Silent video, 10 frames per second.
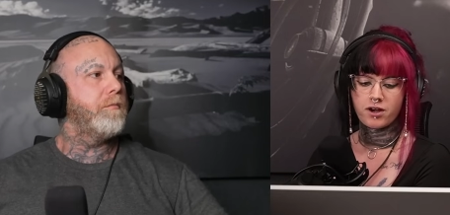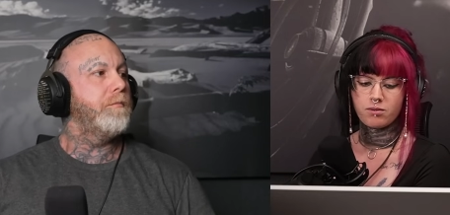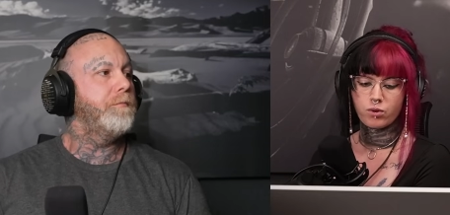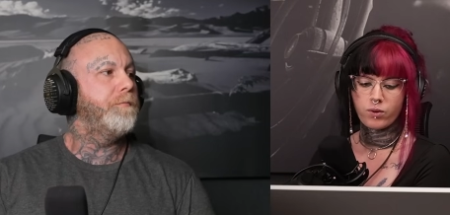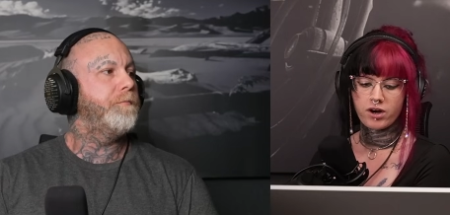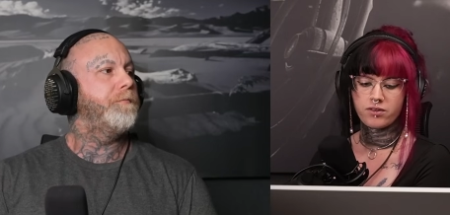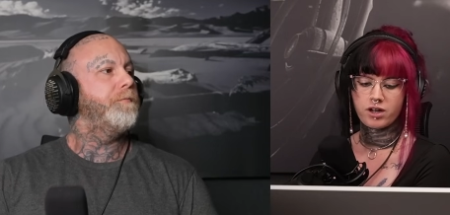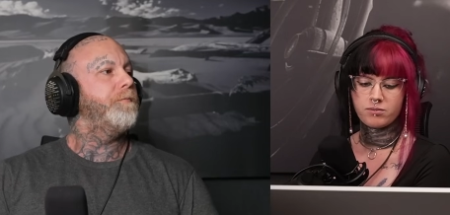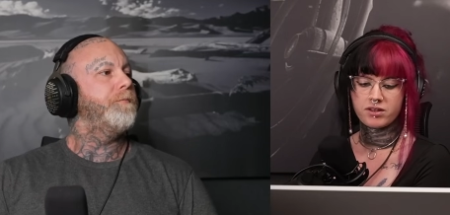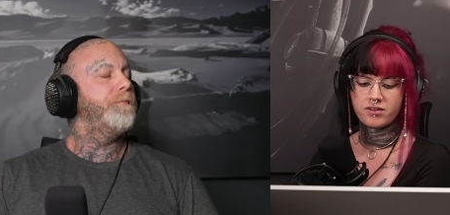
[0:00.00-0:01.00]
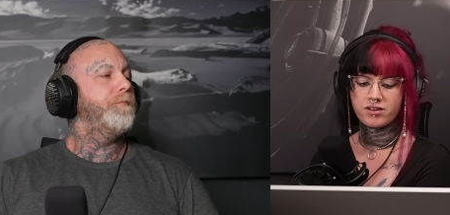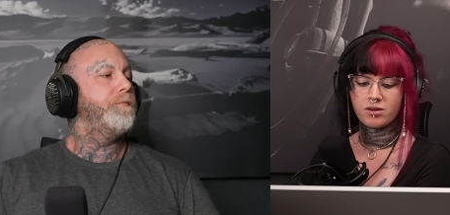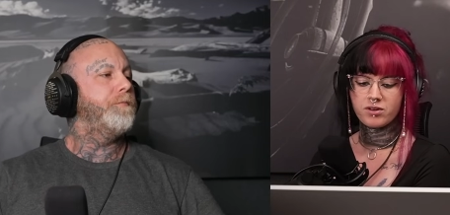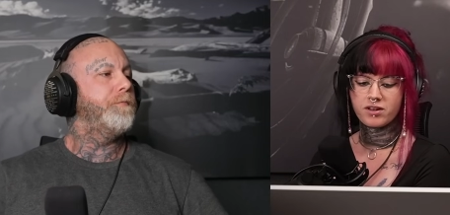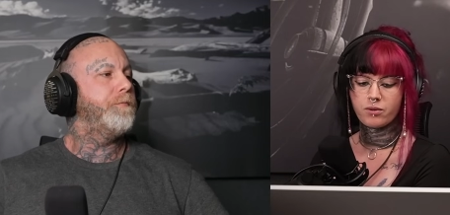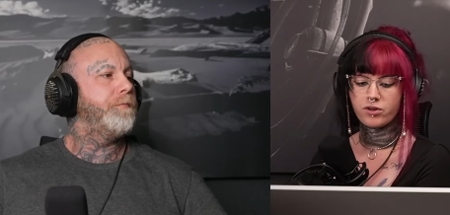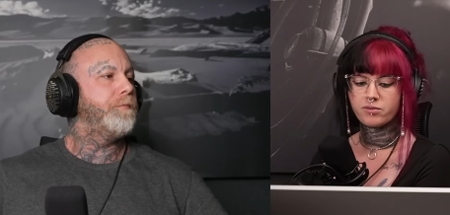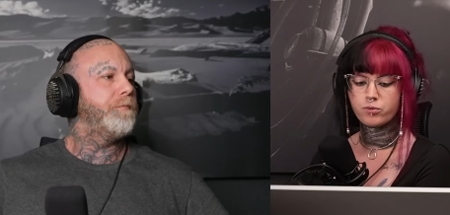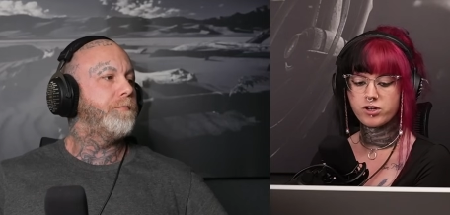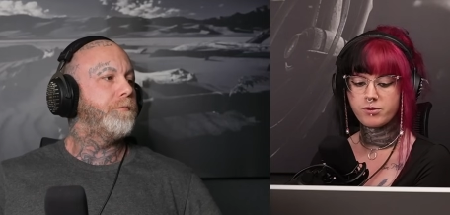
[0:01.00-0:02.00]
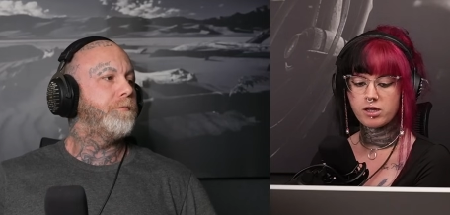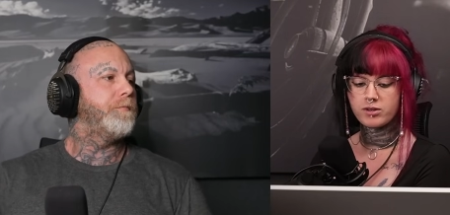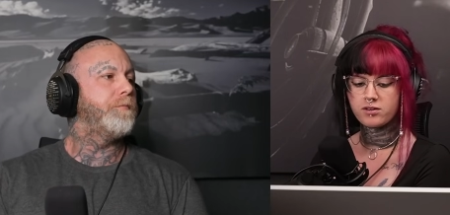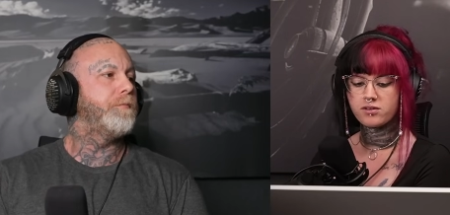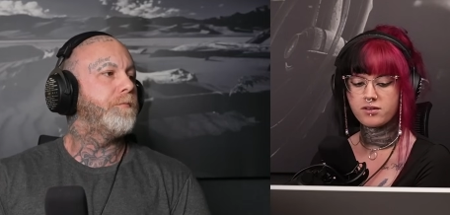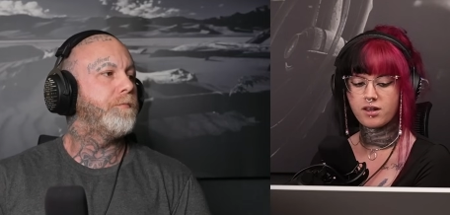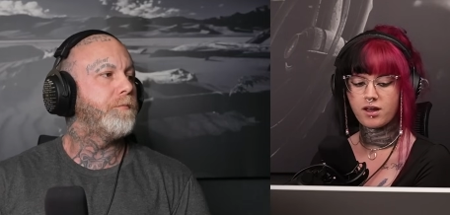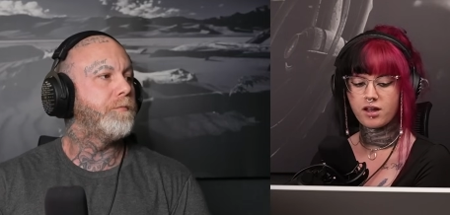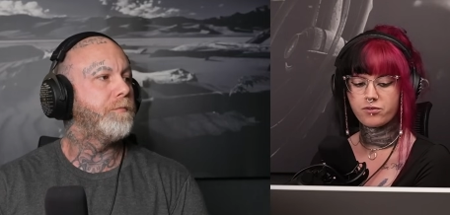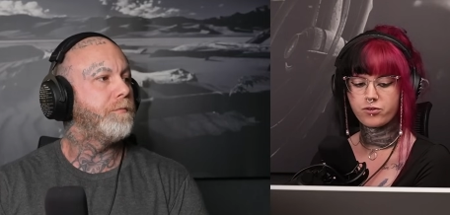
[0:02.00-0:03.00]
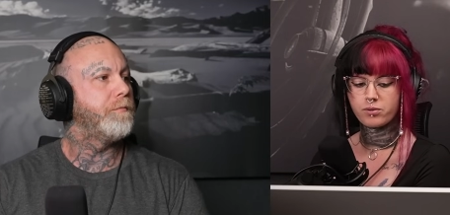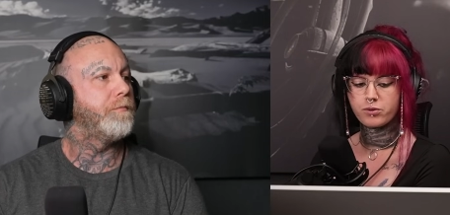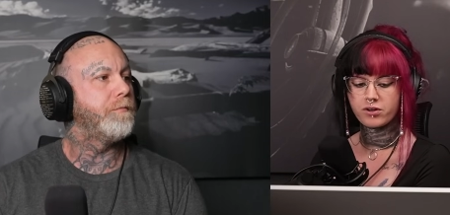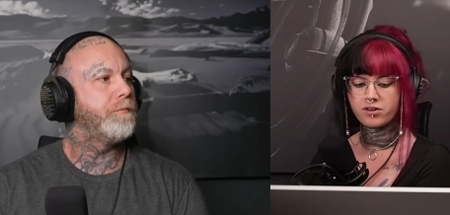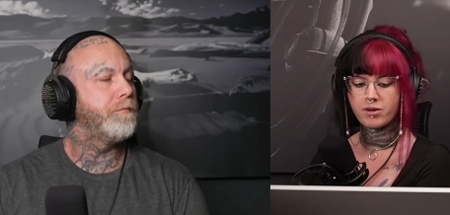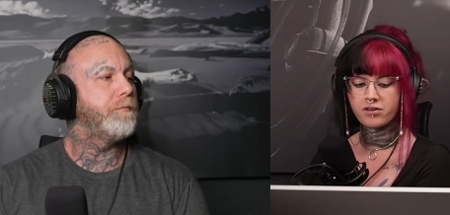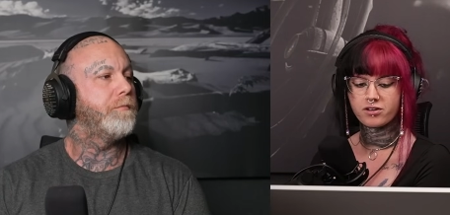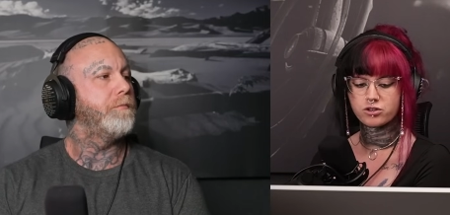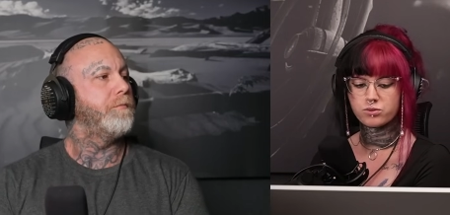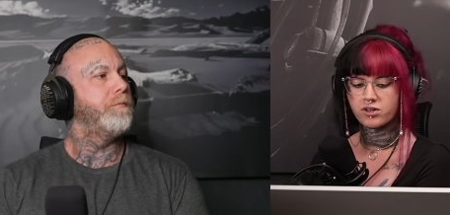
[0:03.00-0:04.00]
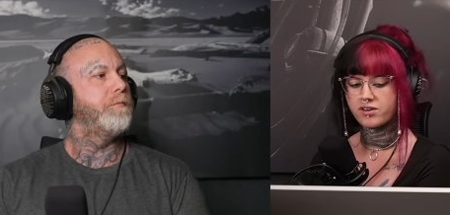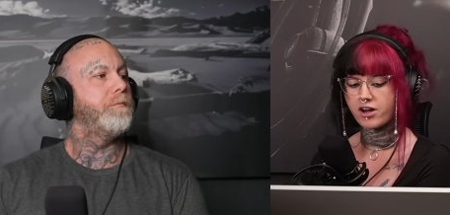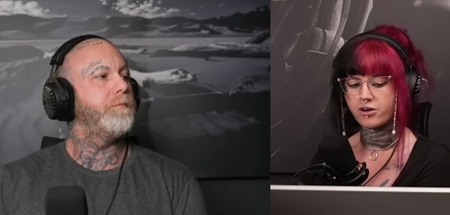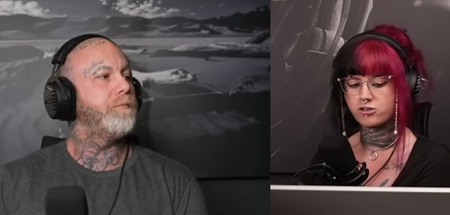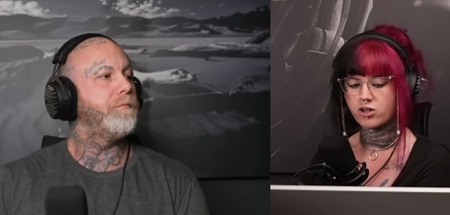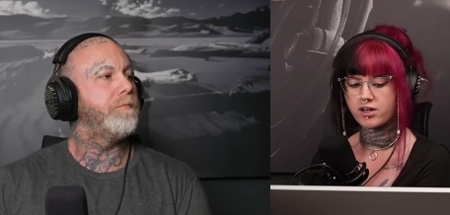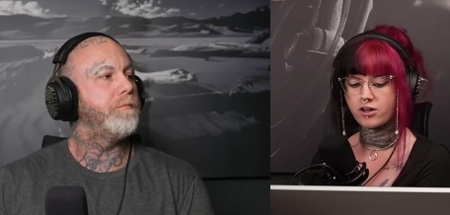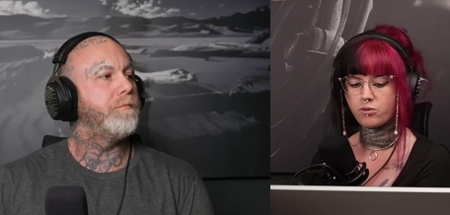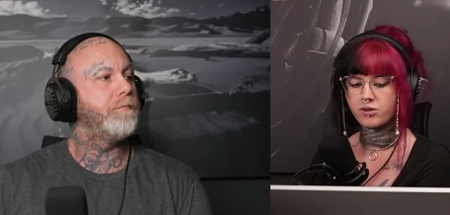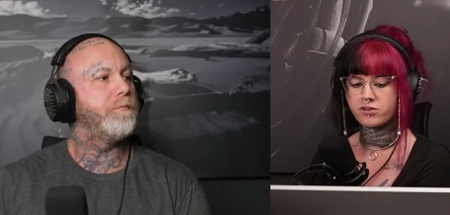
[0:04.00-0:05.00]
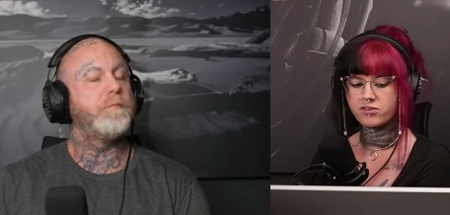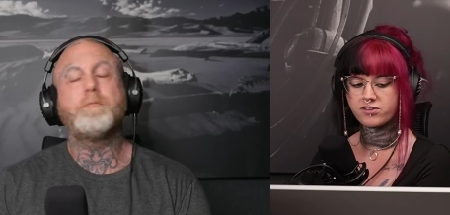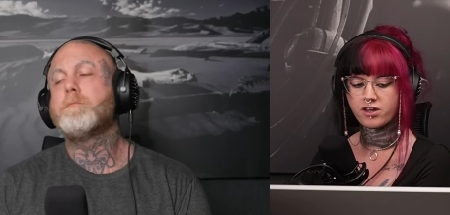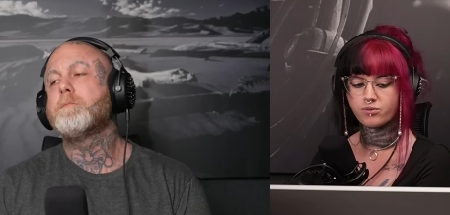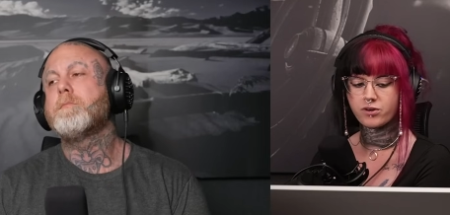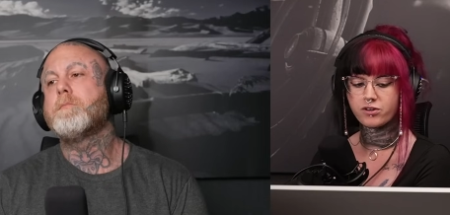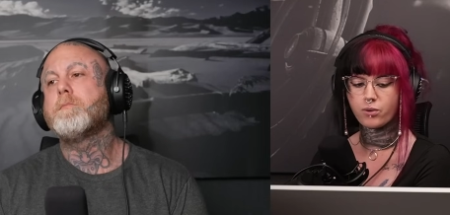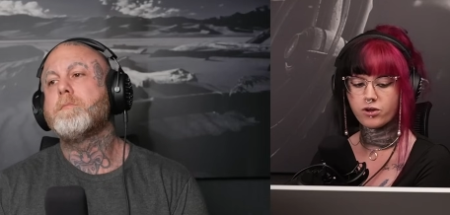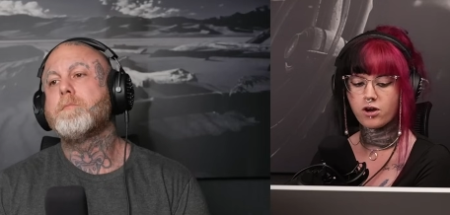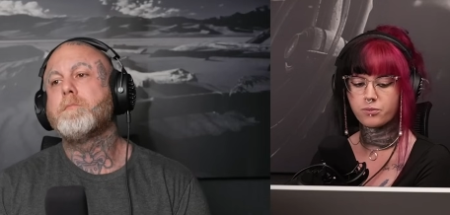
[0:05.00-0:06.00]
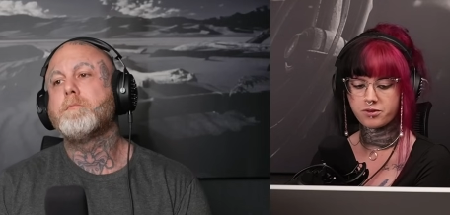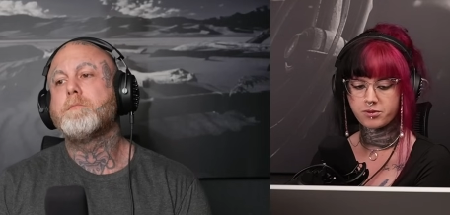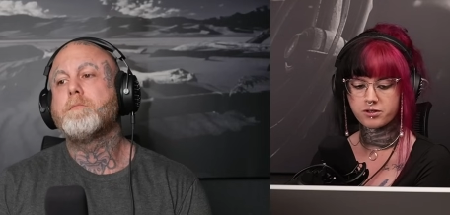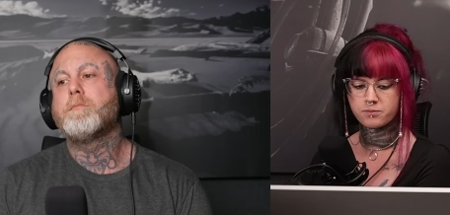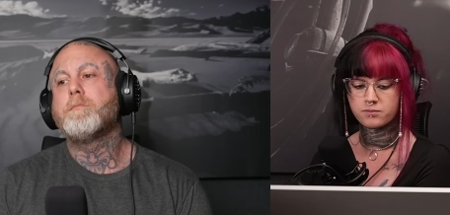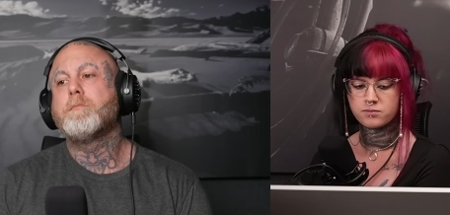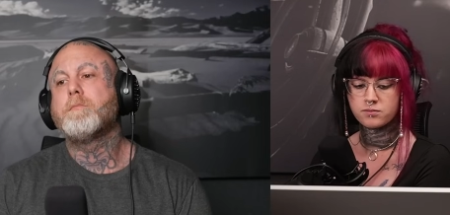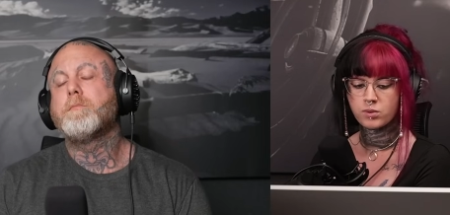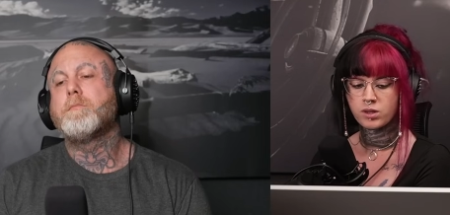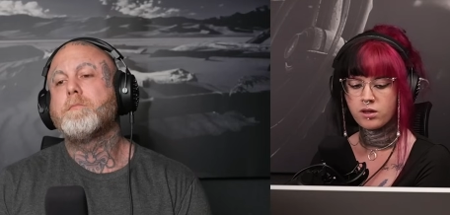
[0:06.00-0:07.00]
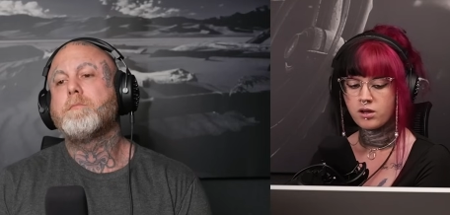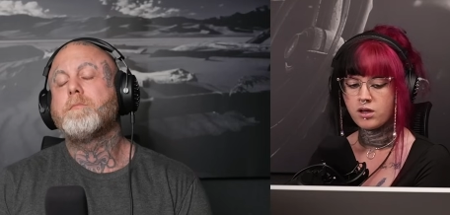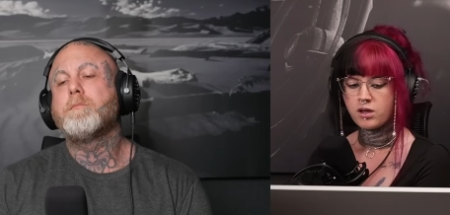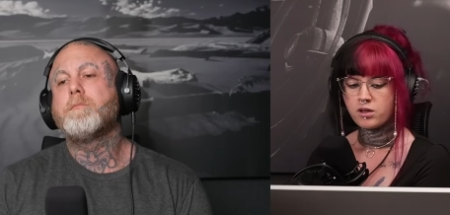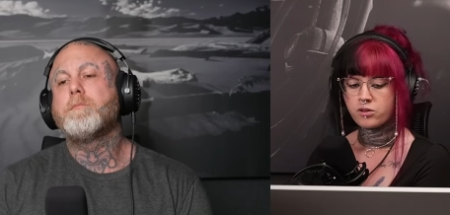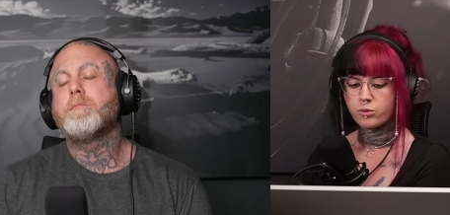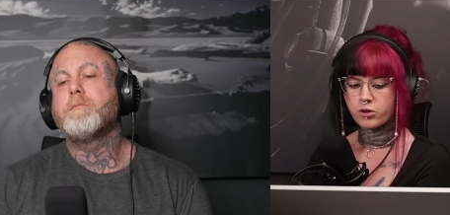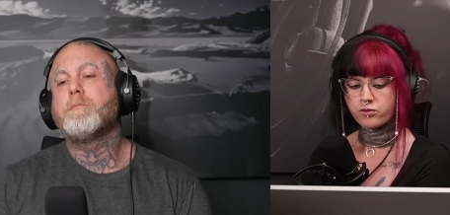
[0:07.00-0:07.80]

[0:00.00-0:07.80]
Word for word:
Speaker 1: I am aware that I'm not the same as I was pre-babies, and I have read books about sexual desire to try and help me understand what is going on with me. The book